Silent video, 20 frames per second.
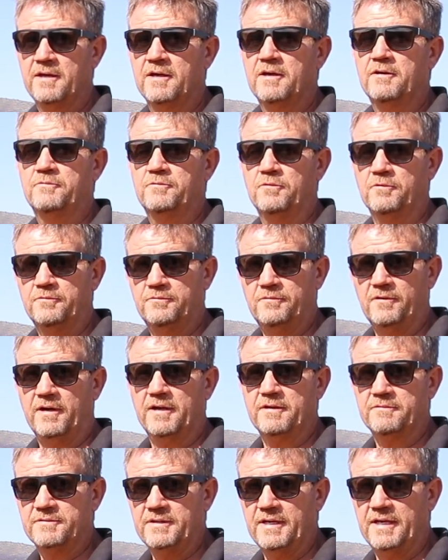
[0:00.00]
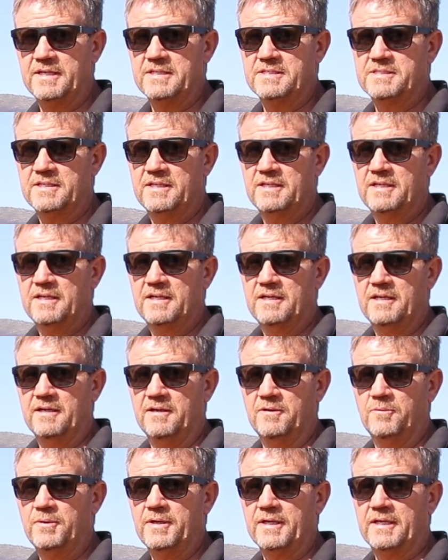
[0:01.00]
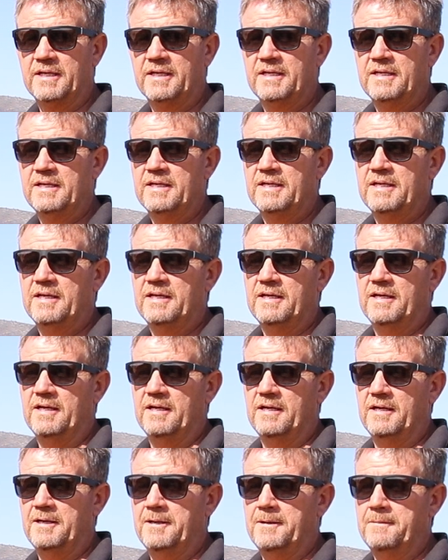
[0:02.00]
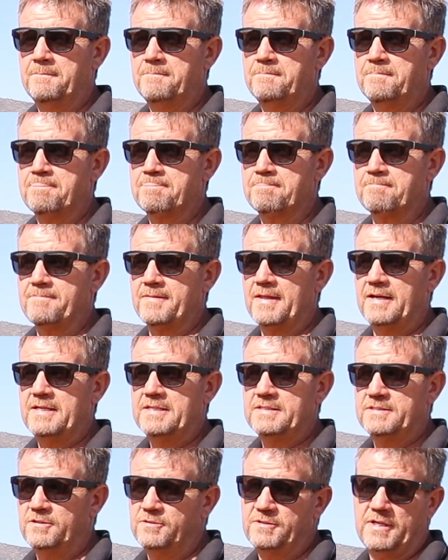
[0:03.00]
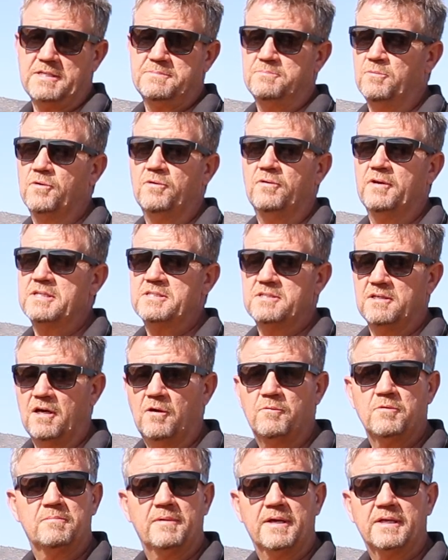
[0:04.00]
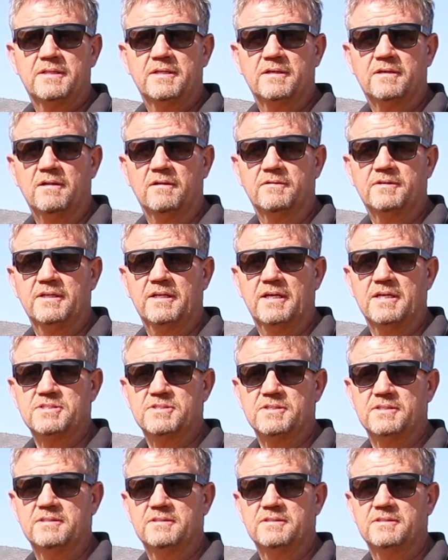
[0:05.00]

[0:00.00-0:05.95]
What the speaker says: for 5 days a week. So that's more or less how we make the calculation.